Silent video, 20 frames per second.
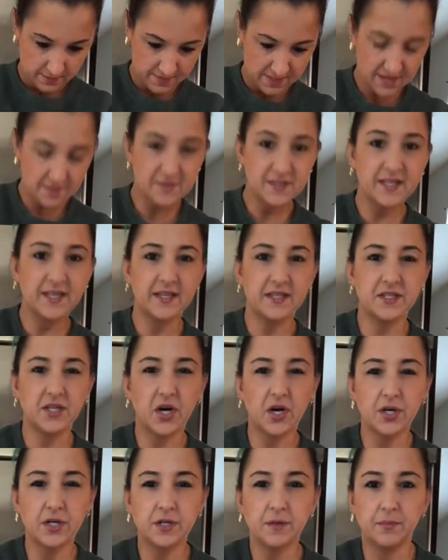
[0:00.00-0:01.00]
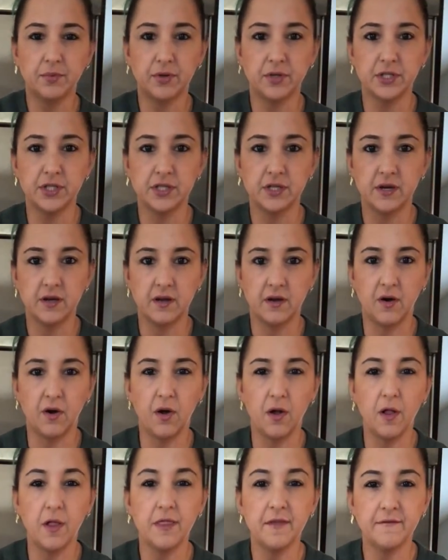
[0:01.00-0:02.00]
Sometimes it gets hard to push
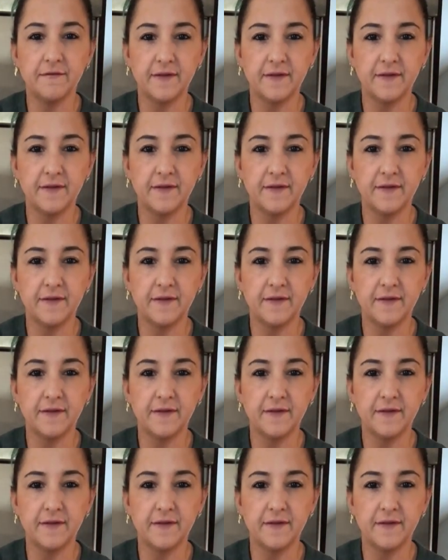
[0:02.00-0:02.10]
all the